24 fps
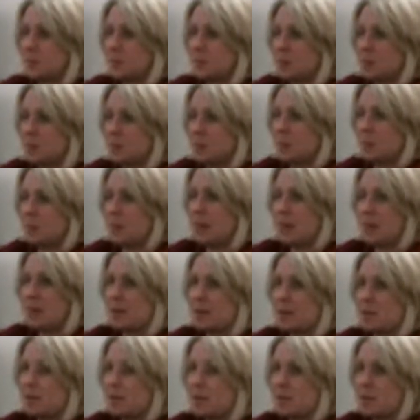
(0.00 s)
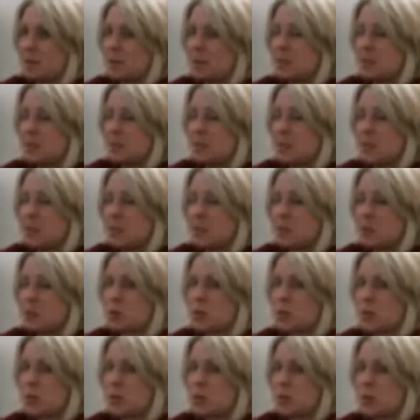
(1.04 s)
So that goes into making sure
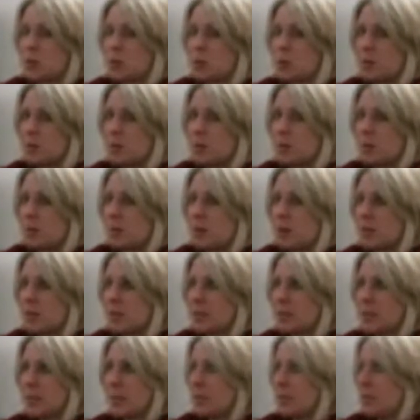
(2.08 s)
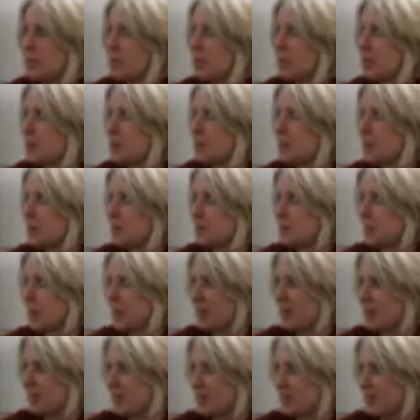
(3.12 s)
you know what spontaneous
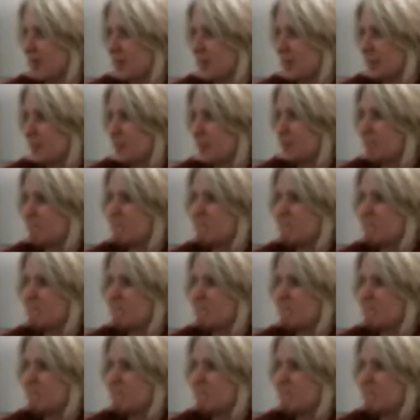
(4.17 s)
generation is.